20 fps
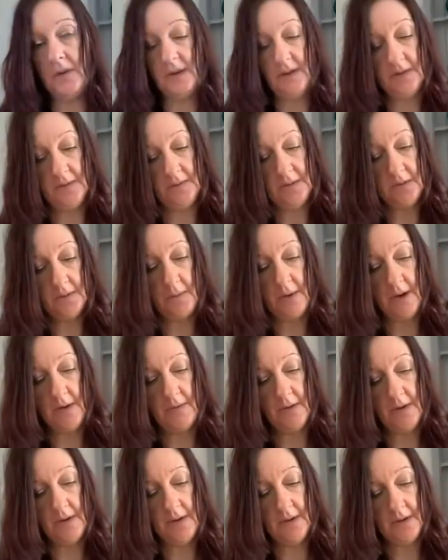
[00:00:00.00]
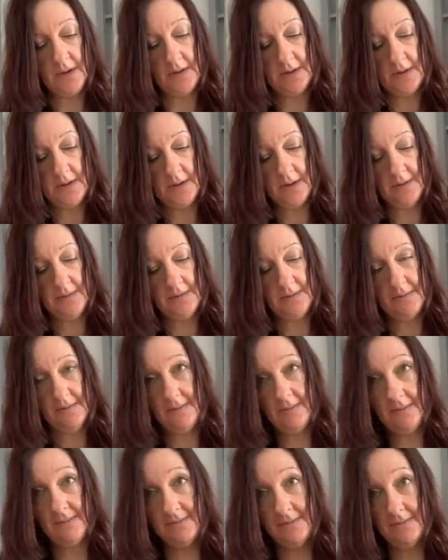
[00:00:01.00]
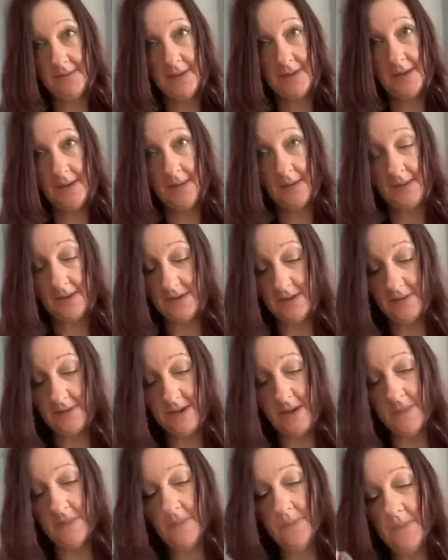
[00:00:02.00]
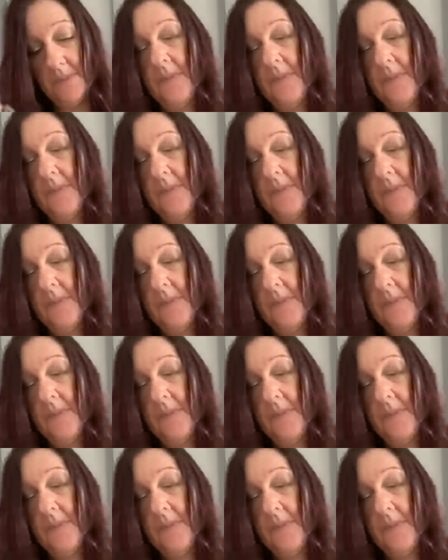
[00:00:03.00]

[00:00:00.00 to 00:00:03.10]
and do a square a night. I know it'll never happen,